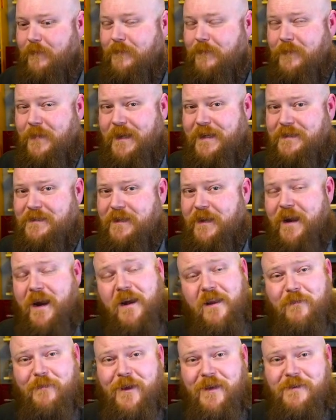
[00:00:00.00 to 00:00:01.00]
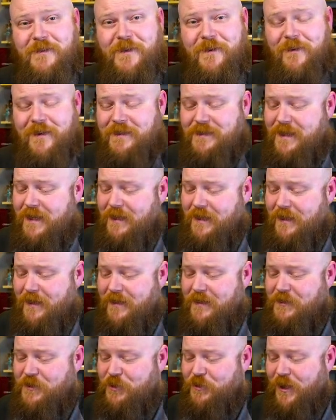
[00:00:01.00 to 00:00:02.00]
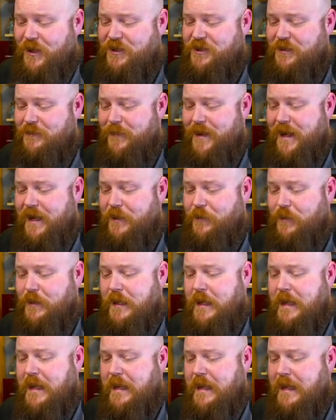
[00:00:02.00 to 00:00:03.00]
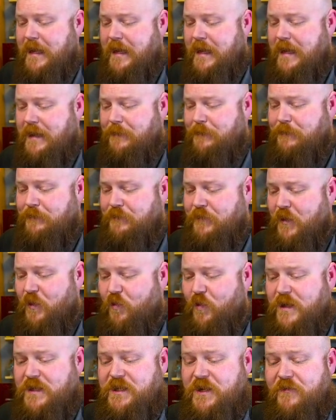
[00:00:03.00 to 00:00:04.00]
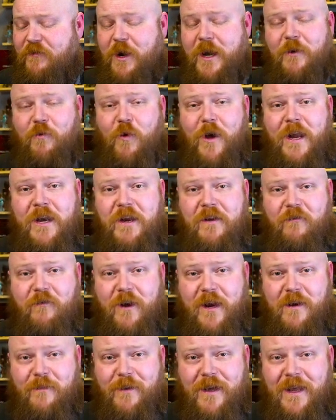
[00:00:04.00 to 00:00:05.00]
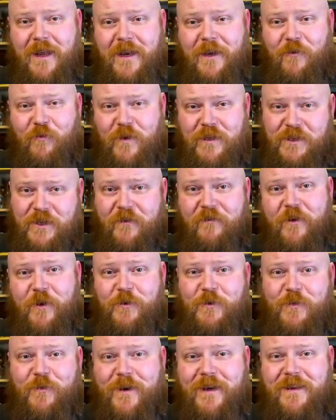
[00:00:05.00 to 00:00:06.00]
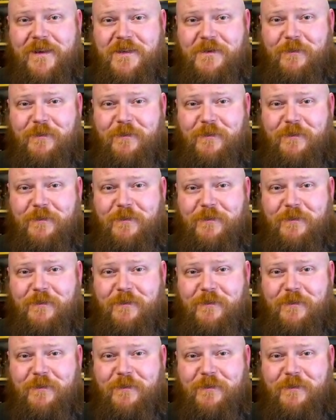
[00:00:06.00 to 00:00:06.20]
Last thing out of the box here is the little instruction manual. Once you've read one, you've read them all, and once you've used one of these